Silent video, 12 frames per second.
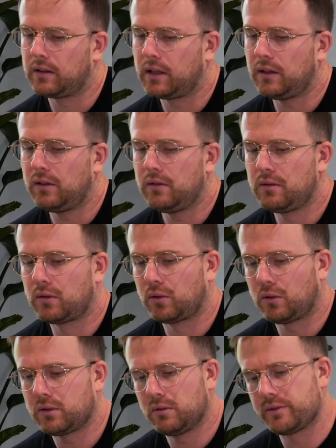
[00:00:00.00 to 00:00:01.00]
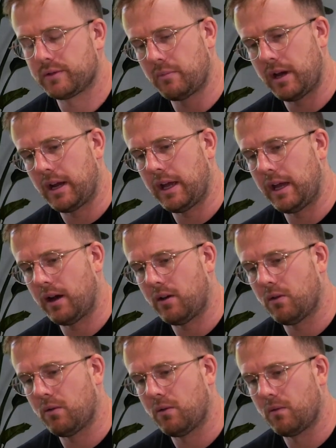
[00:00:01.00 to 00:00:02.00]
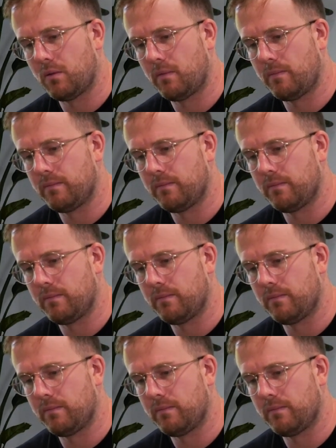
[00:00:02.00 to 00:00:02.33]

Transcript: Can you talk to us about how